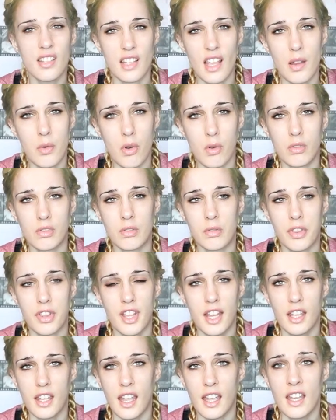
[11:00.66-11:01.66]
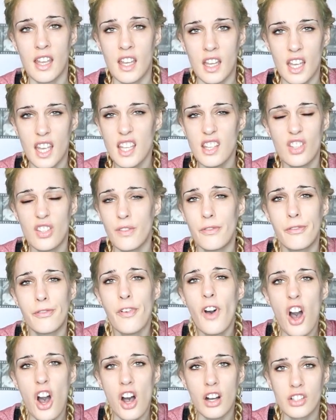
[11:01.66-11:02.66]
say what we're all thinking. It's
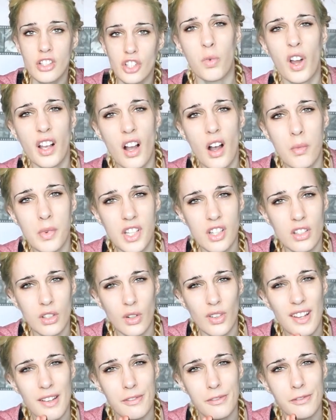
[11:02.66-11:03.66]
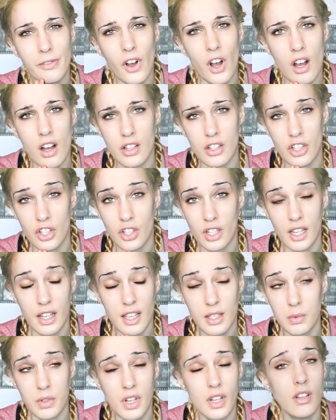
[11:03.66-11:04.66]
fudge. Why can't we just call it fudge? That's
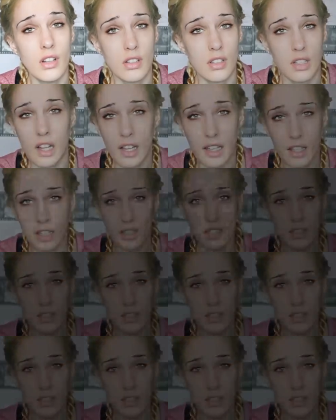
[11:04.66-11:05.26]
what it looks like.